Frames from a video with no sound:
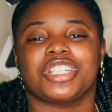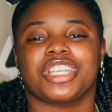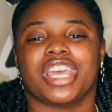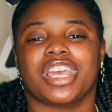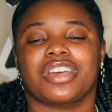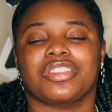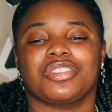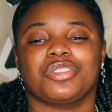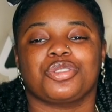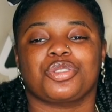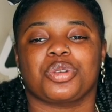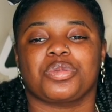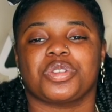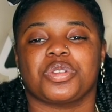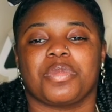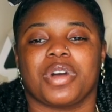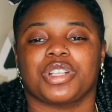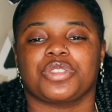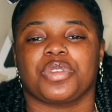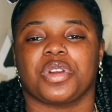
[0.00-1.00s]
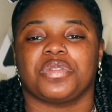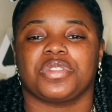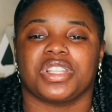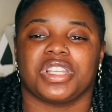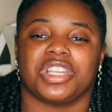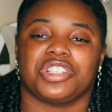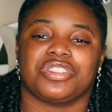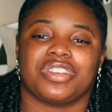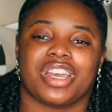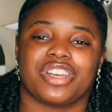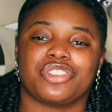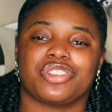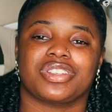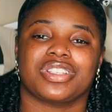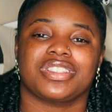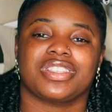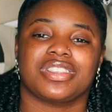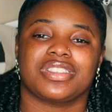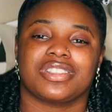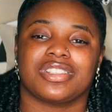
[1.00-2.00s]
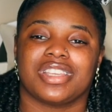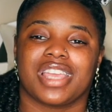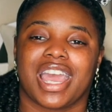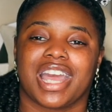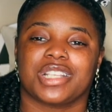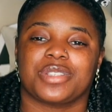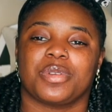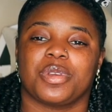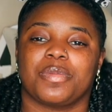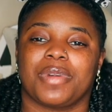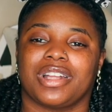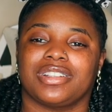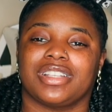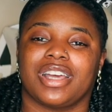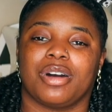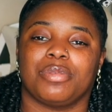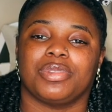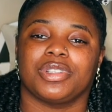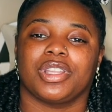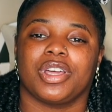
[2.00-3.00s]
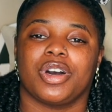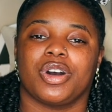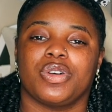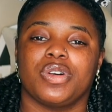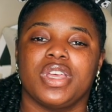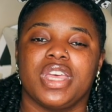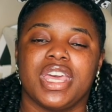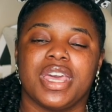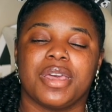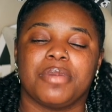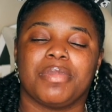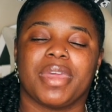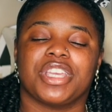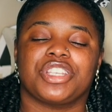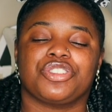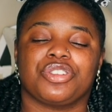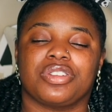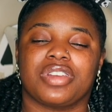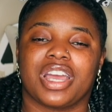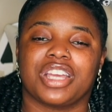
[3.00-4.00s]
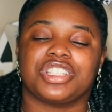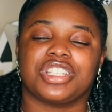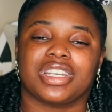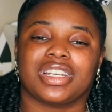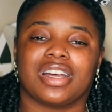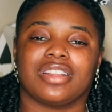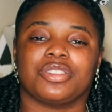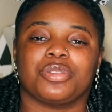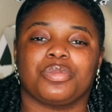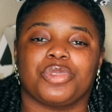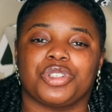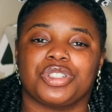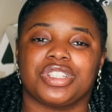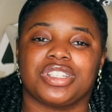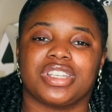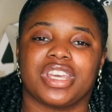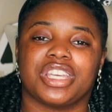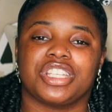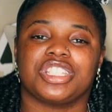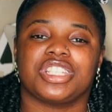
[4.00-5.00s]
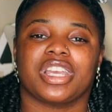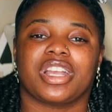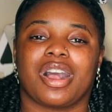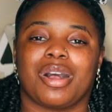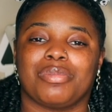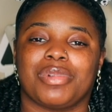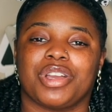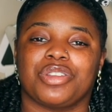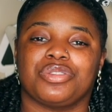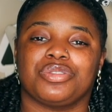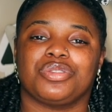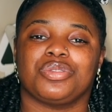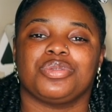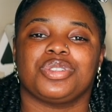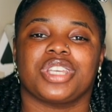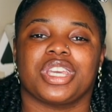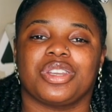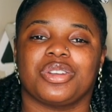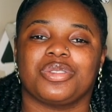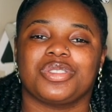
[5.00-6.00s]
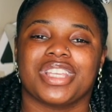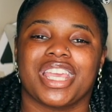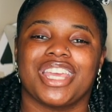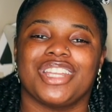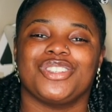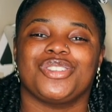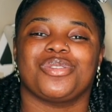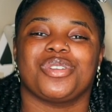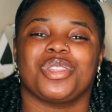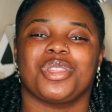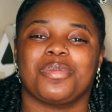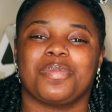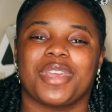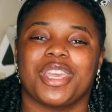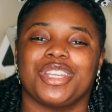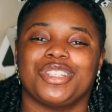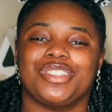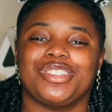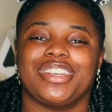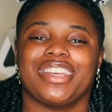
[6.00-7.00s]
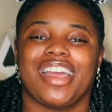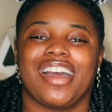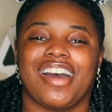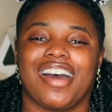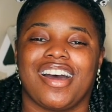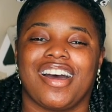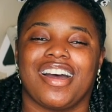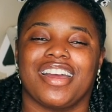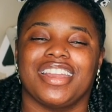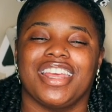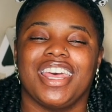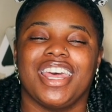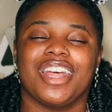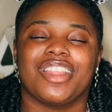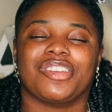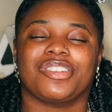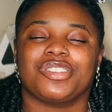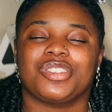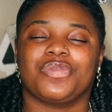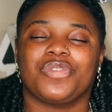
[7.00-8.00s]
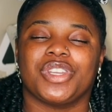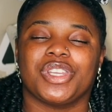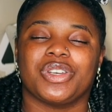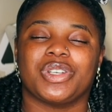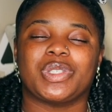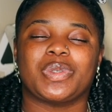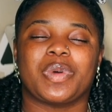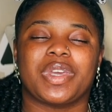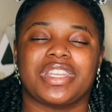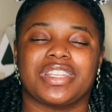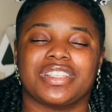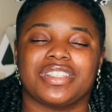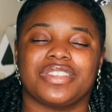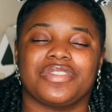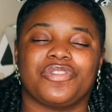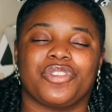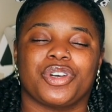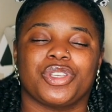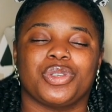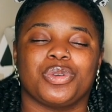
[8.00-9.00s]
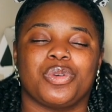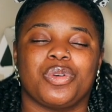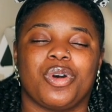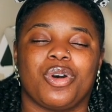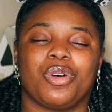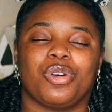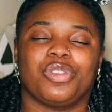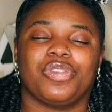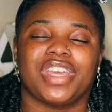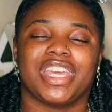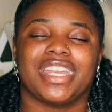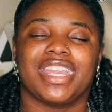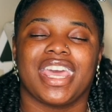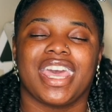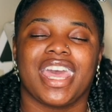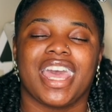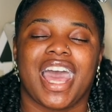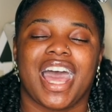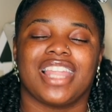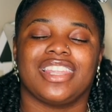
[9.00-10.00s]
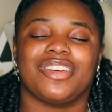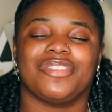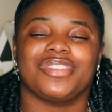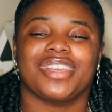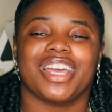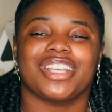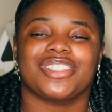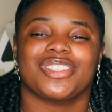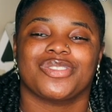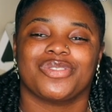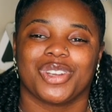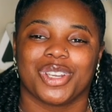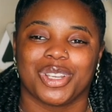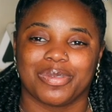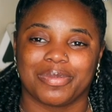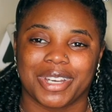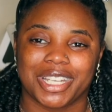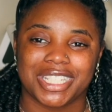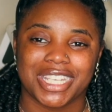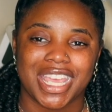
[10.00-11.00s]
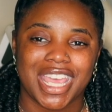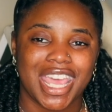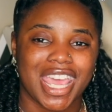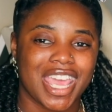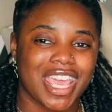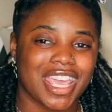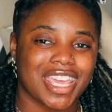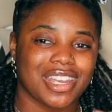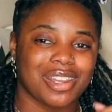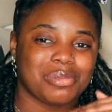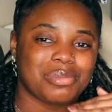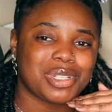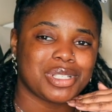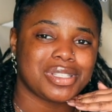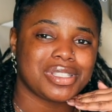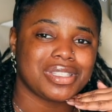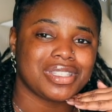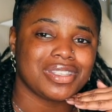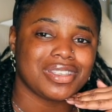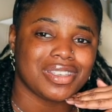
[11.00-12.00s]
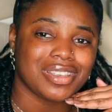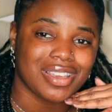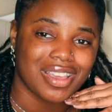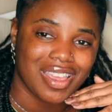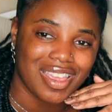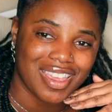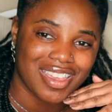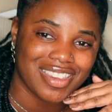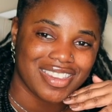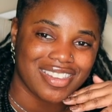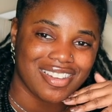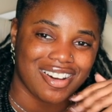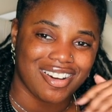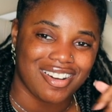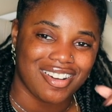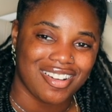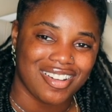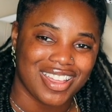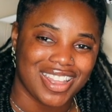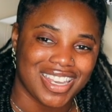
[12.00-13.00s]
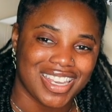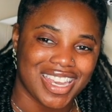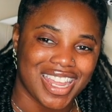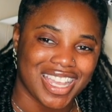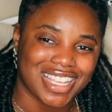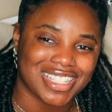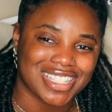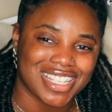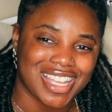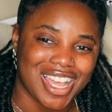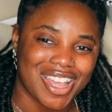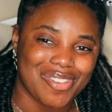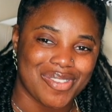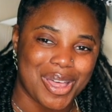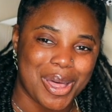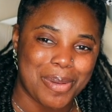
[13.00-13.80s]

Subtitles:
check the description box for everything that you guys are consistently asking me about down below. Make sure you guys check out the merchandise, check out my other 2 channels, and join the Patreon. There's videos waiting for you over there. I love you guys so very much, and I'm gonna see y'all next time.